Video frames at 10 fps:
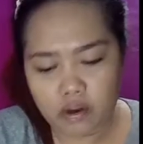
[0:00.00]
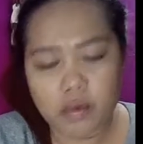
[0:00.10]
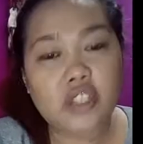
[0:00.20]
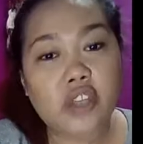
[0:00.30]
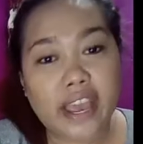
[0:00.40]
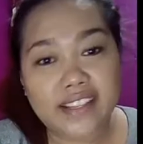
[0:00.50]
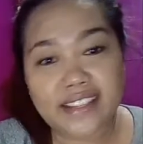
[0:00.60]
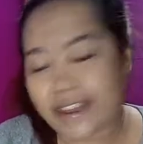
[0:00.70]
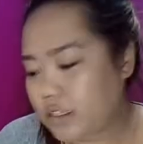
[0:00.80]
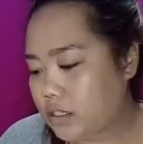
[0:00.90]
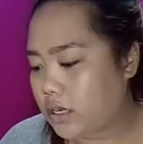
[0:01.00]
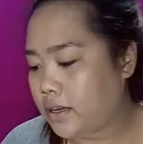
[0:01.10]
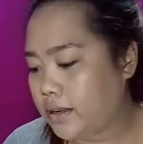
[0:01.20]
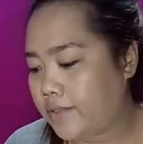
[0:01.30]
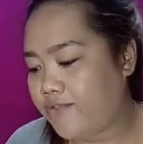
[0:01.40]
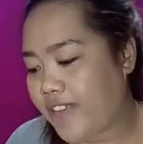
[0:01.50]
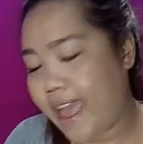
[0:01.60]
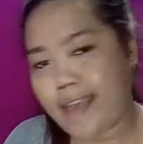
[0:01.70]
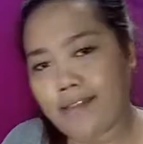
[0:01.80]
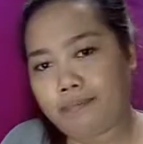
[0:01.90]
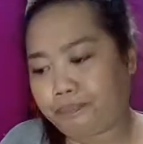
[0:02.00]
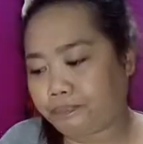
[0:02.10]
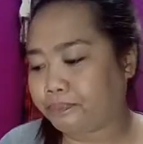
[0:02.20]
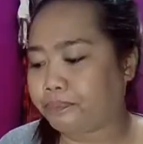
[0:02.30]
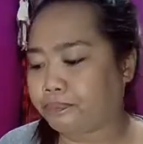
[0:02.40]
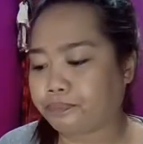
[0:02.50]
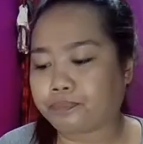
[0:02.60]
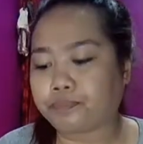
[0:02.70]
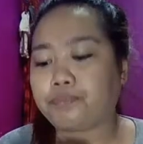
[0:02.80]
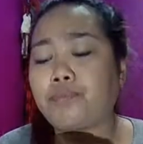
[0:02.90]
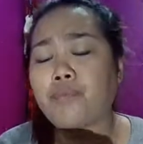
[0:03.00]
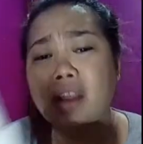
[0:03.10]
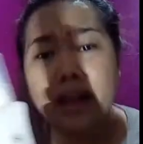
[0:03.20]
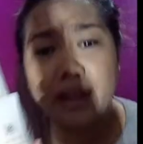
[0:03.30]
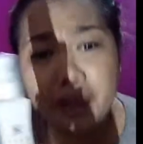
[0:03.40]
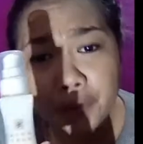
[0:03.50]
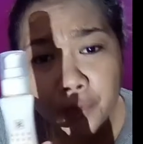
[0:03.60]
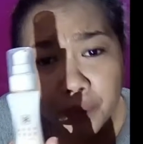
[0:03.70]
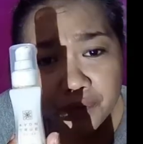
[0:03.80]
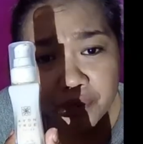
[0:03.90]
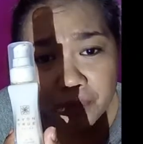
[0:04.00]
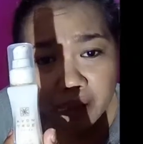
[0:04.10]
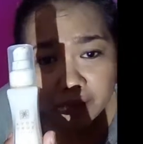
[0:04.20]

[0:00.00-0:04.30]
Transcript: Tinubas sa excess. And then, another one from